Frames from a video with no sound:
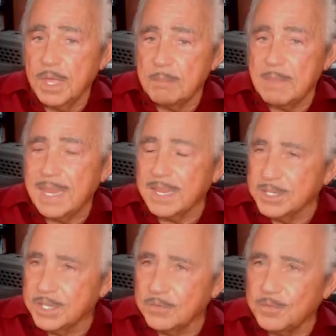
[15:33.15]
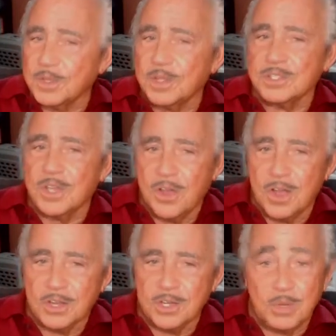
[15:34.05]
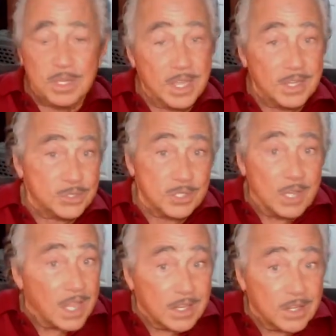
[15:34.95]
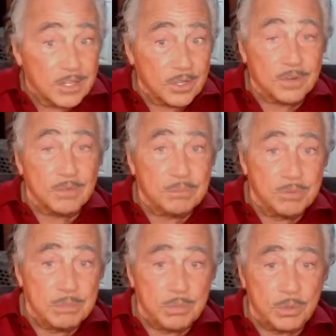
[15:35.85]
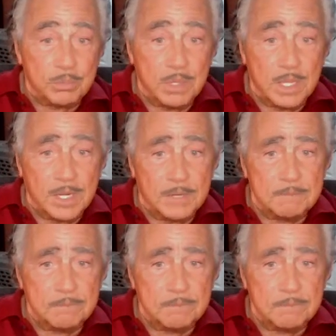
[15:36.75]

make it difficult to argue against the likelihood of pre-birth planning.